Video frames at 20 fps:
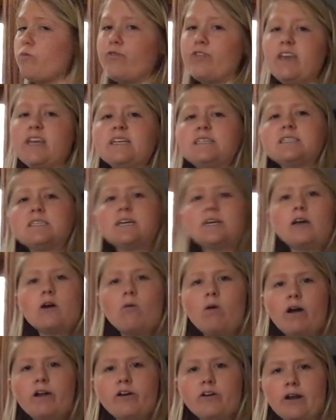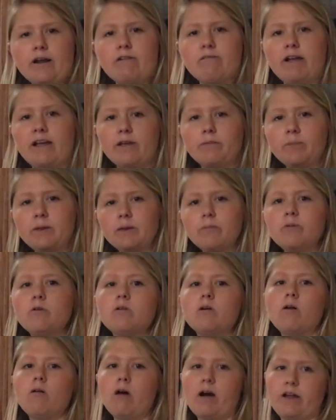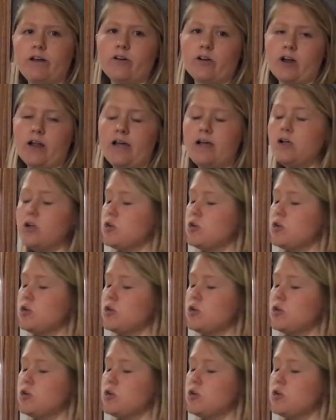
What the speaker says: things can go under it, right? People go under it.